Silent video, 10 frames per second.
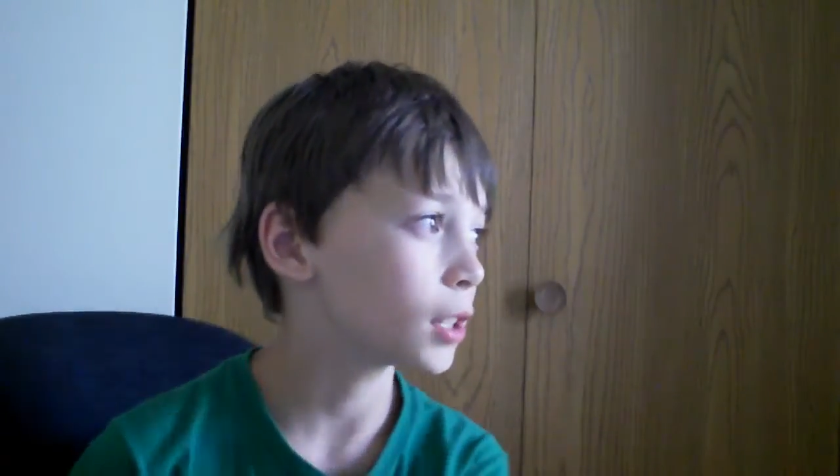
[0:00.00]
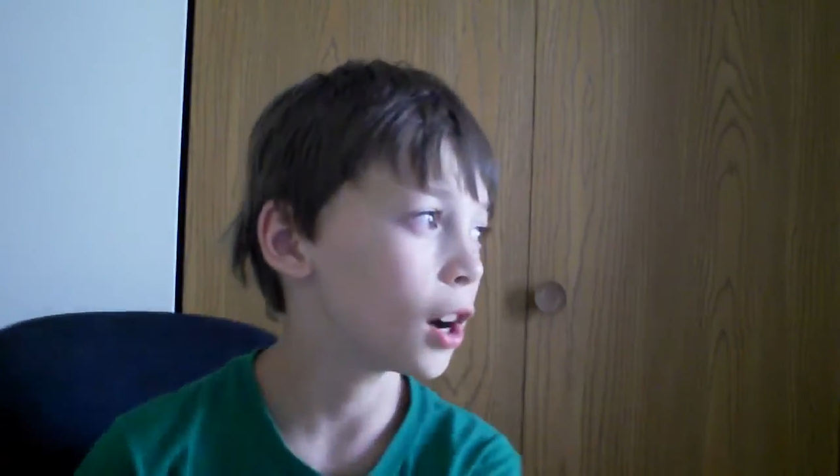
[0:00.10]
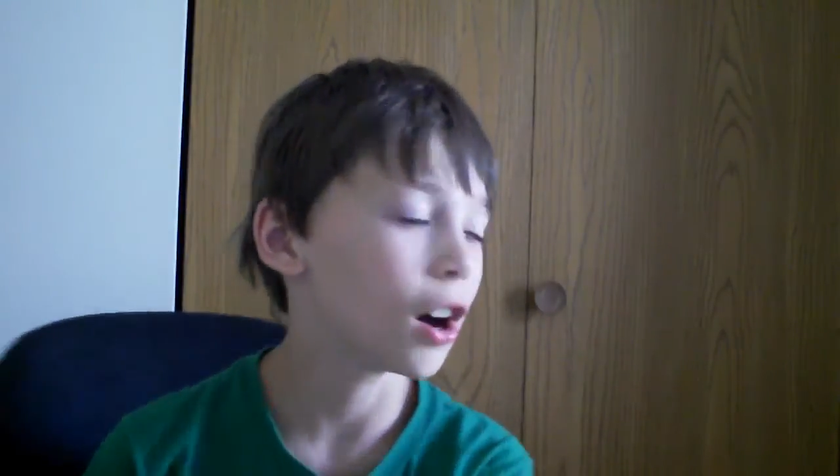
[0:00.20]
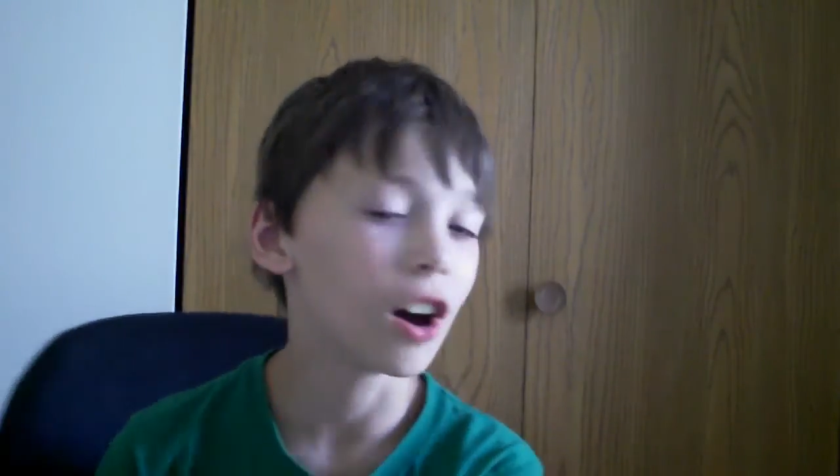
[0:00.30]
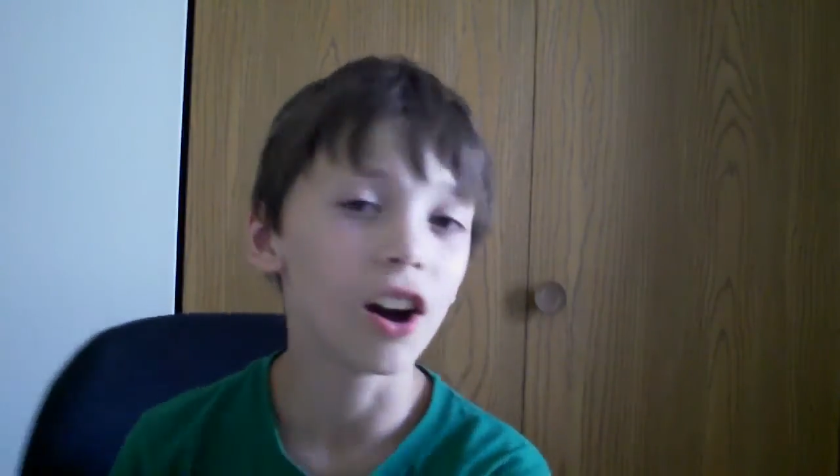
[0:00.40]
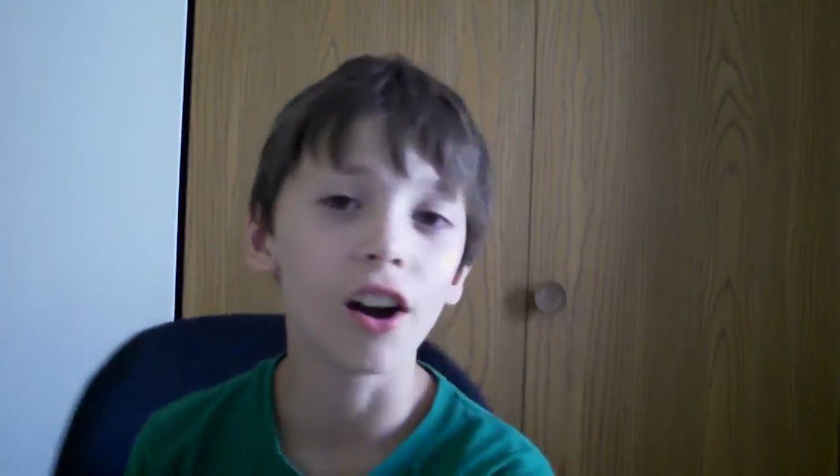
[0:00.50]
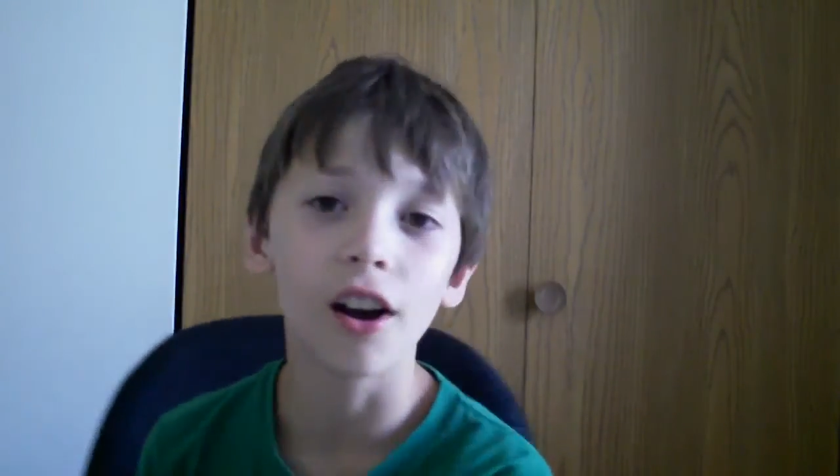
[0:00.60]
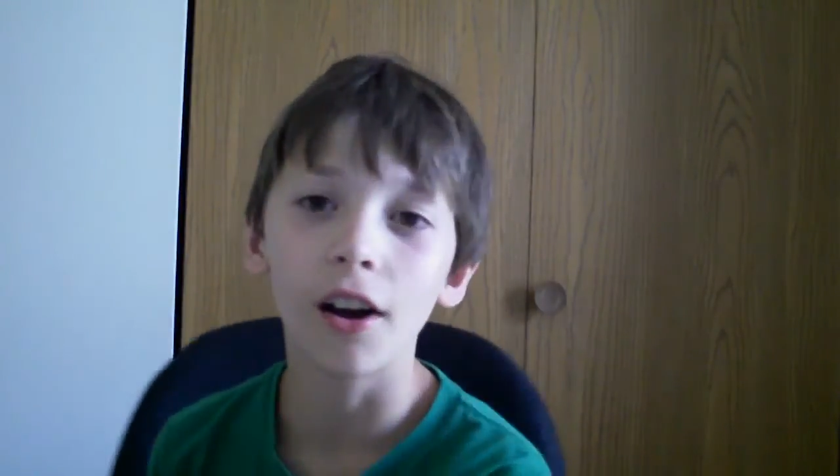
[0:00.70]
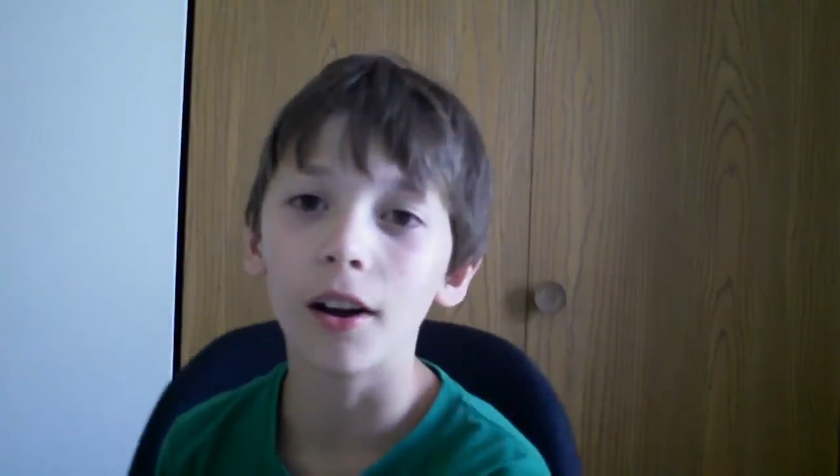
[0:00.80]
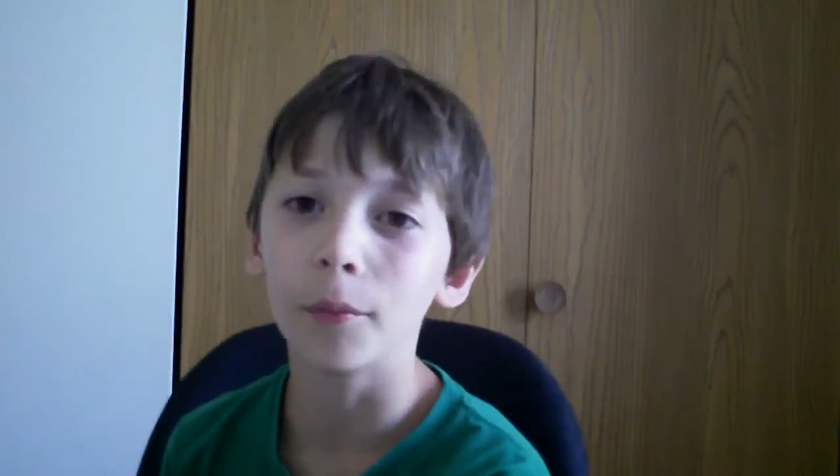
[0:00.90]

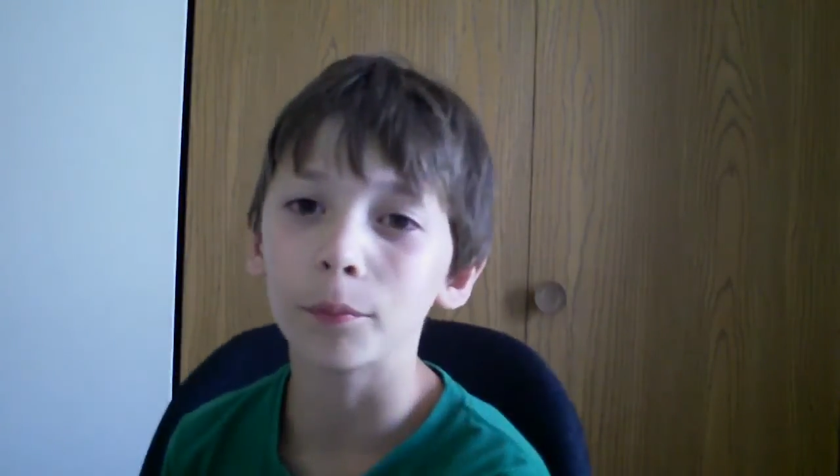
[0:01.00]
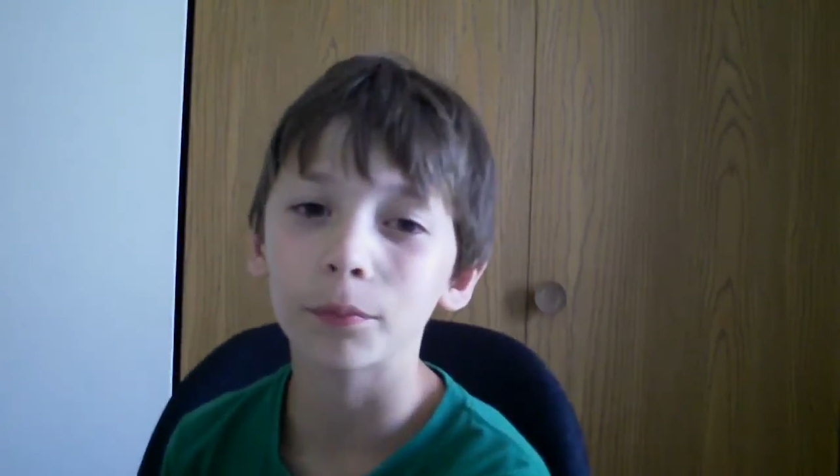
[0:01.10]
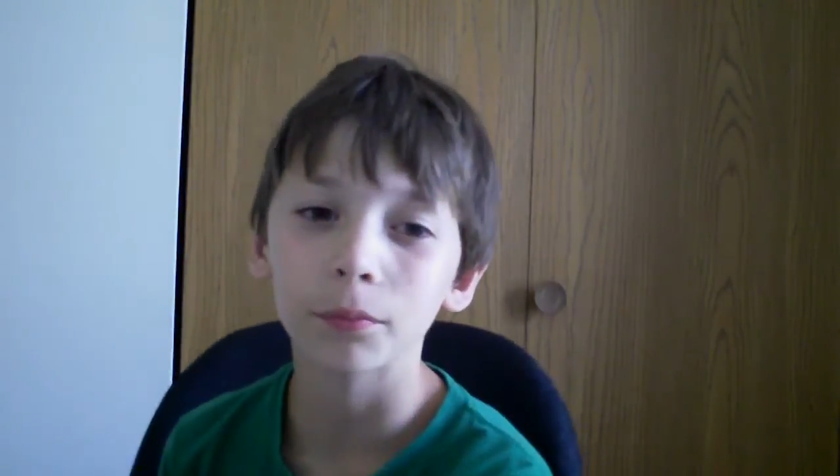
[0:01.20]
Um,